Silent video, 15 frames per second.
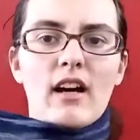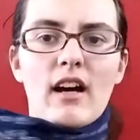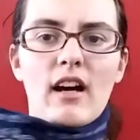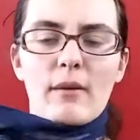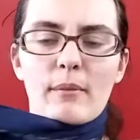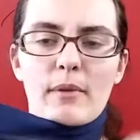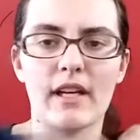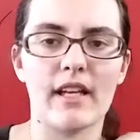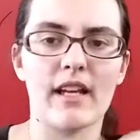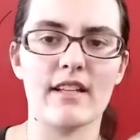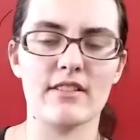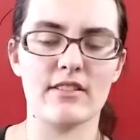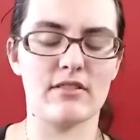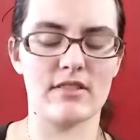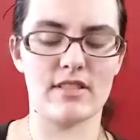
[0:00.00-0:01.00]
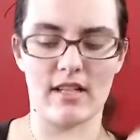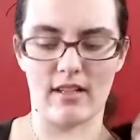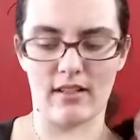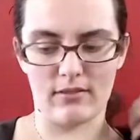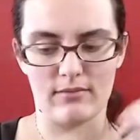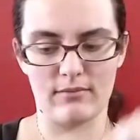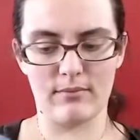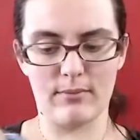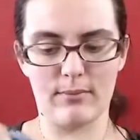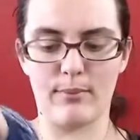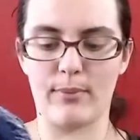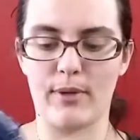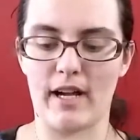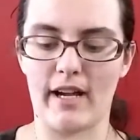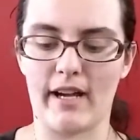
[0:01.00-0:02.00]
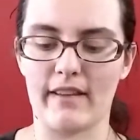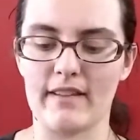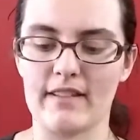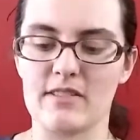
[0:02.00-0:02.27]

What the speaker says: And as you can tell by